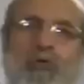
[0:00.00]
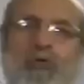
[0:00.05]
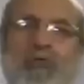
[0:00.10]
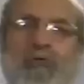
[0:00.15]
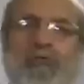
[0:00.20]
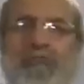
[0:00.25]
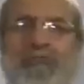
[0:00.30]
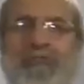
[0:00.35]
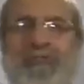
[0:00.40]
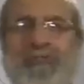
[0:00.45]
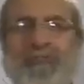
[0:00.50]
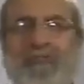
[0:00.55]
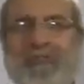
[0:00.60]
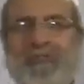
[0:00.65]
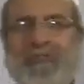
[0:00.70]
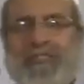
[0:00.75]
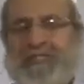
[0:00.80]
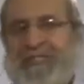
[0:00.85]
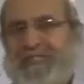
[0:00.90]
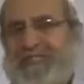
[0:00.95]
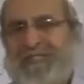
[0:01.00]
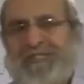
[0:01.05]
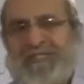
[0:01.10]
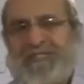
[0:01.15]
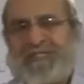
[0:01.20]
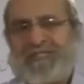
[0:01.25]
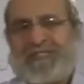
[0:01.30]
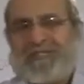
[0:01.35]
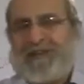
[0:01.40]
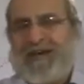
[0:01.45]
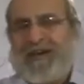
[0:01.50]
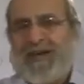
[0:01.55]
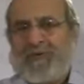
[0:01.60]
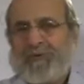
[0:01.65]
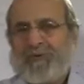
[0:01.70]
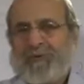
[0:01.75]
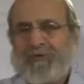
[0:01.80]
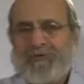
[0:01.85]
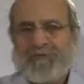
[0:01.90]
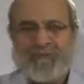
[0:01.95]
owns, possesses the
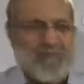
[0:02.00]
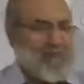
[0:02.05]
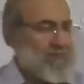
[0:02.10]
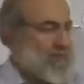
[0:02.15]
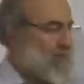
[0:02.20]
house.